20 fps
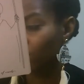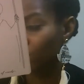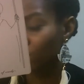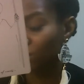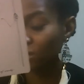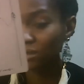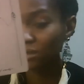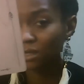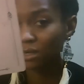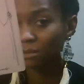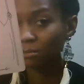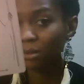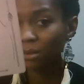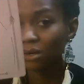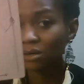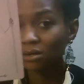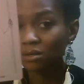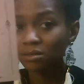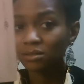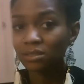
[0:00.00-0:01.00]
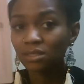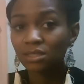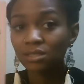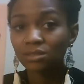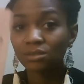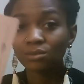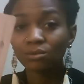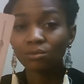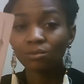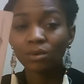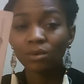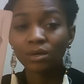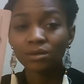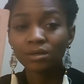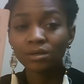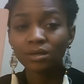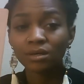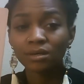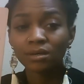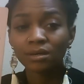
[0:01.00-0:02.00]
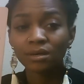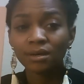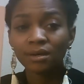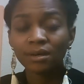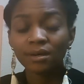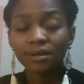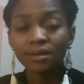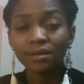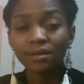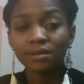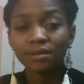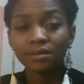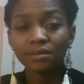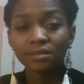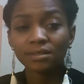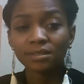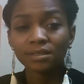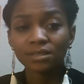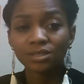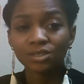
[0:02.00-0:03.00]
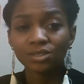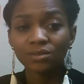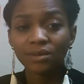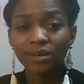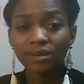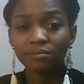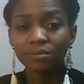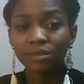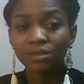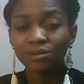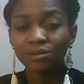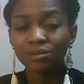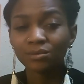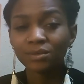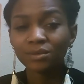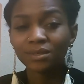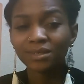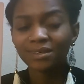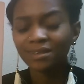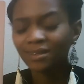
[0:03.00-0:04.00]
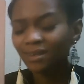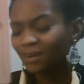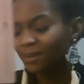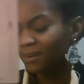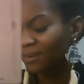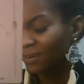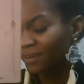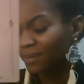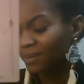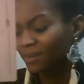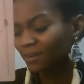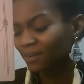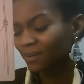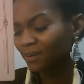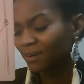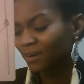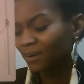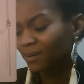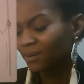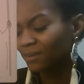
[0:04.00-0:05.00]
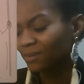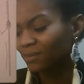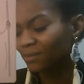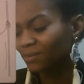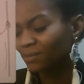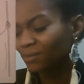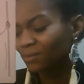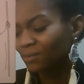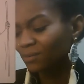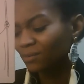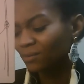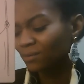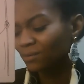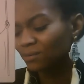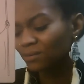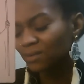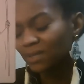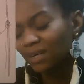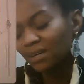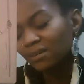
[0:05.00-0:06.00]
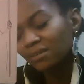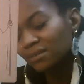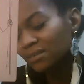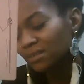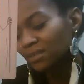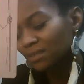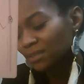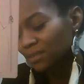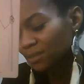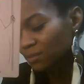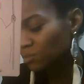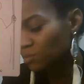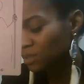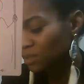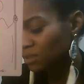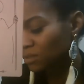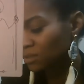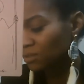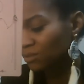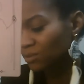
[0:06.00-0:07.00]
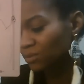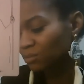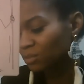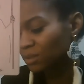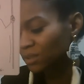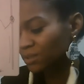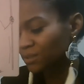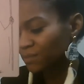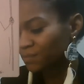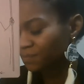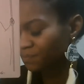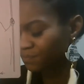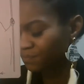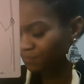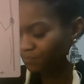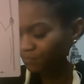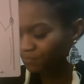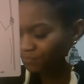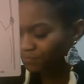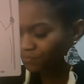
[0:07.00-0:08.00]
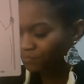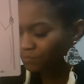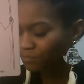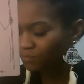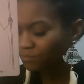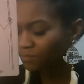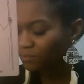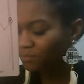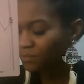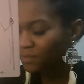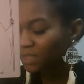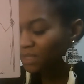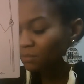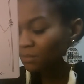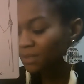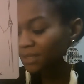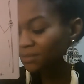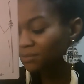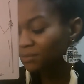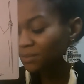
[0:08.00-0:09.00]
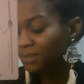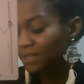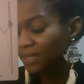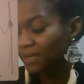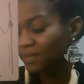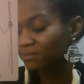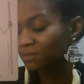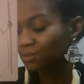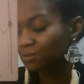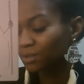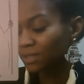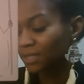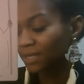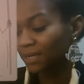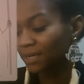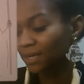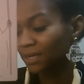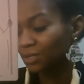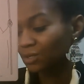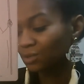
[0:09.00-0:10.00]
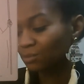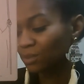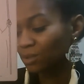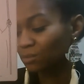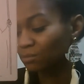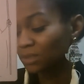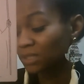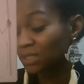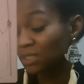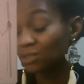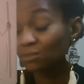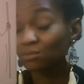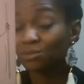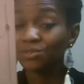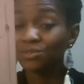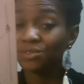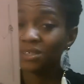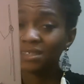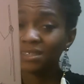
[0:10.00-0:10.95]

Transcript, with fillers: brought that pause to the work it is that you have been doing kind of got you down in the dumps a little bit but you really have to regain your momentum you